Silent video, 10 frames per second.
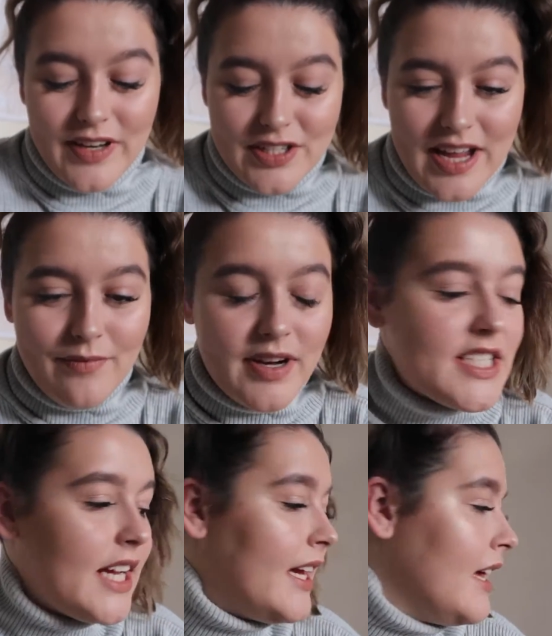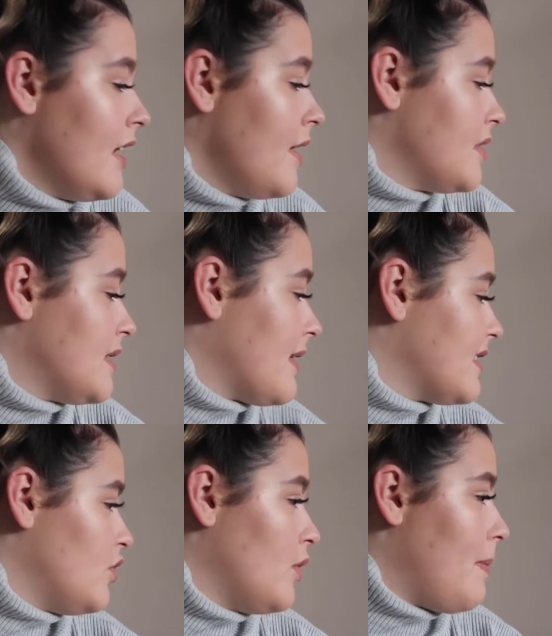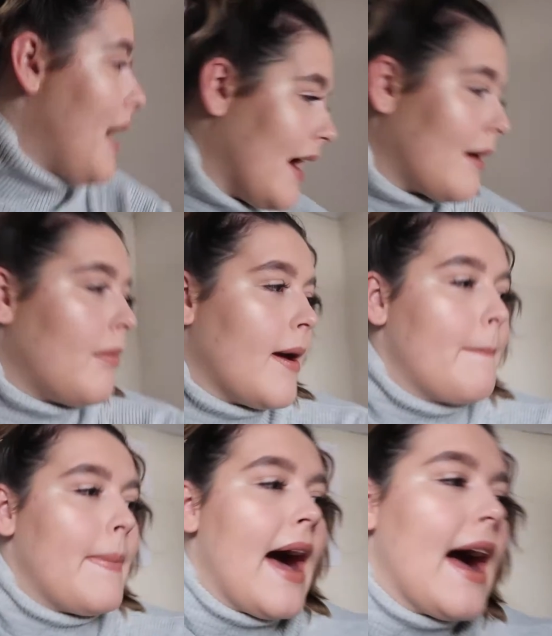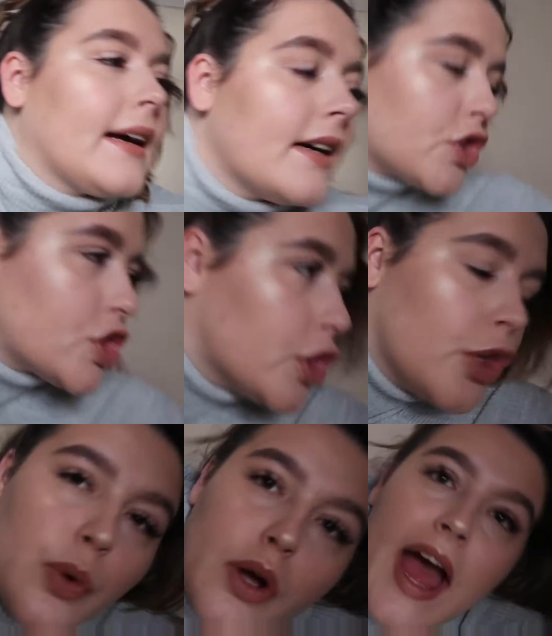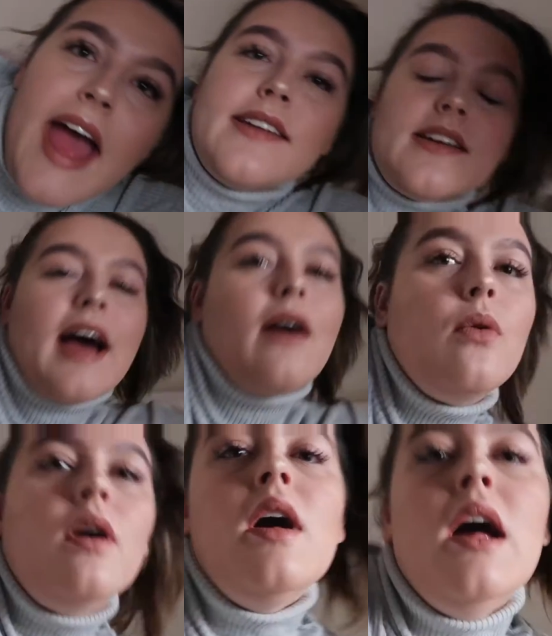finished getting ready, just about to pack my bag to head out.